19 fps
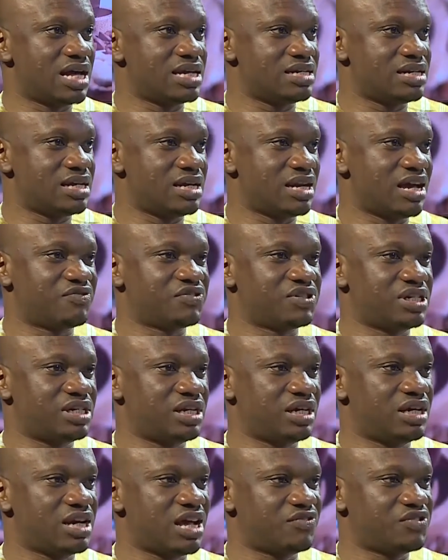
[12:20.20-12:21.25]
And then after
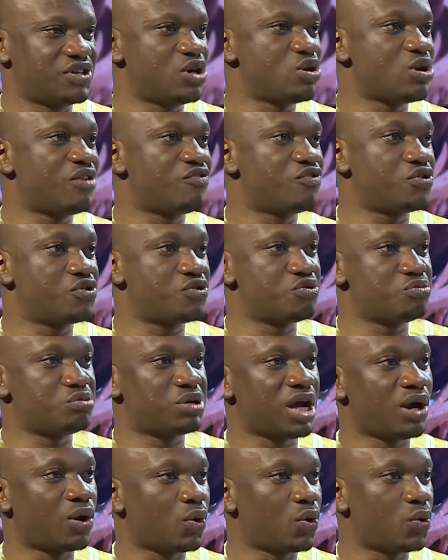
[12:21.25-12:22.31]
you have groomed
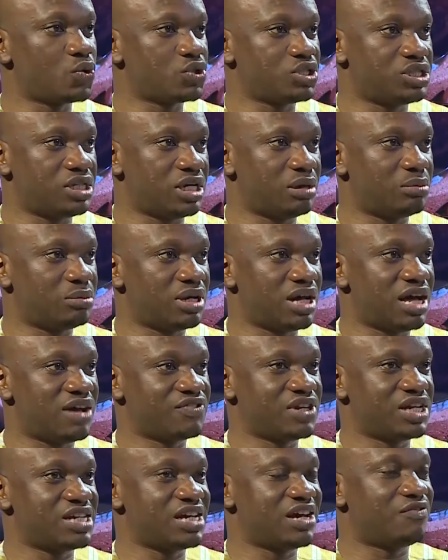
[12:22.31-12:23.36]
and coached them,
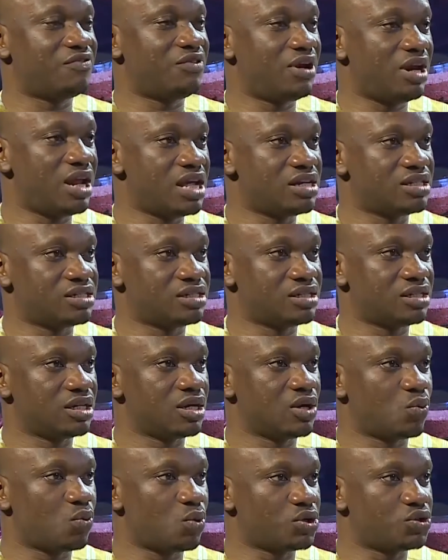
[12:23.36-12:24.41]
after they have learned
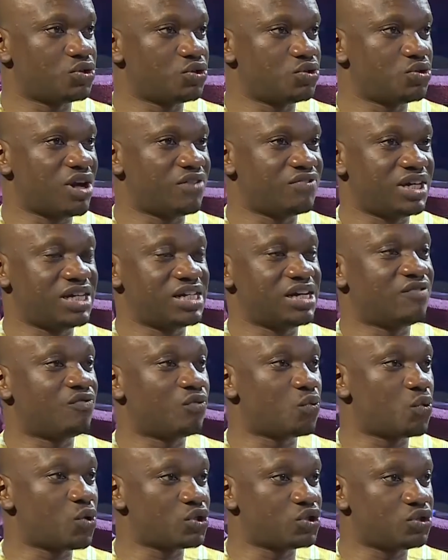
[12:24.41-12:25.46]
what to do, after they have
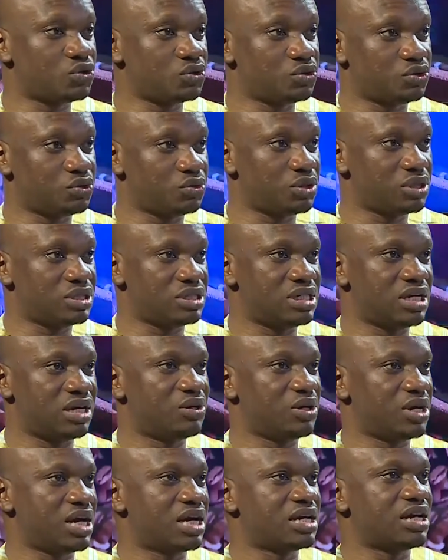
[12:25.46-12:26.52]
watched you do it, then
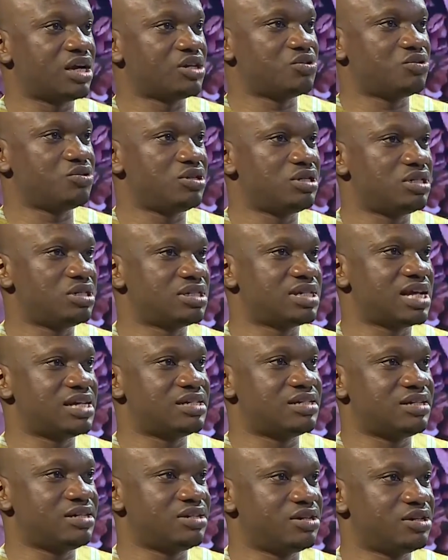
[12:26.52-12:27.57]
you can actually start
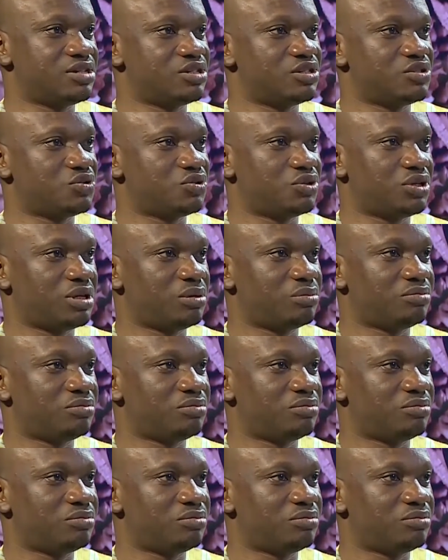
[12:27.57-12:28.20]
delegating to them.